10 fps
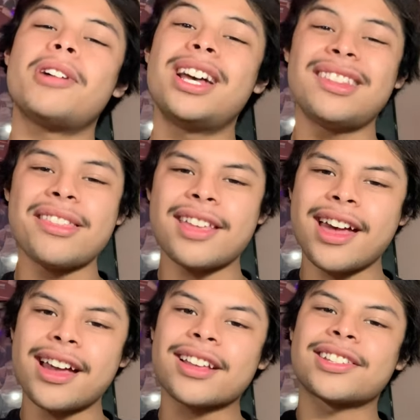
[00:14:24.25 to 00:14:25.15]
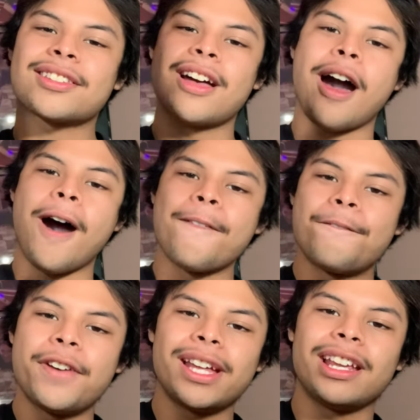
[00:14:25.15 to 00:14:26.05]
in the next
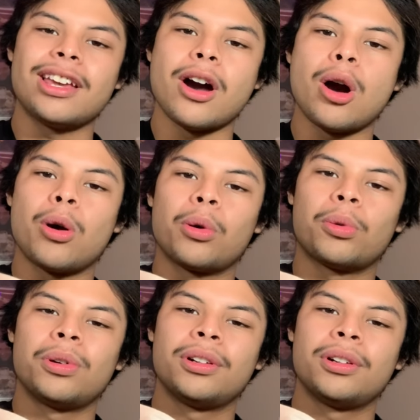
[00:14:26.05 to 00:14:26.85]
video.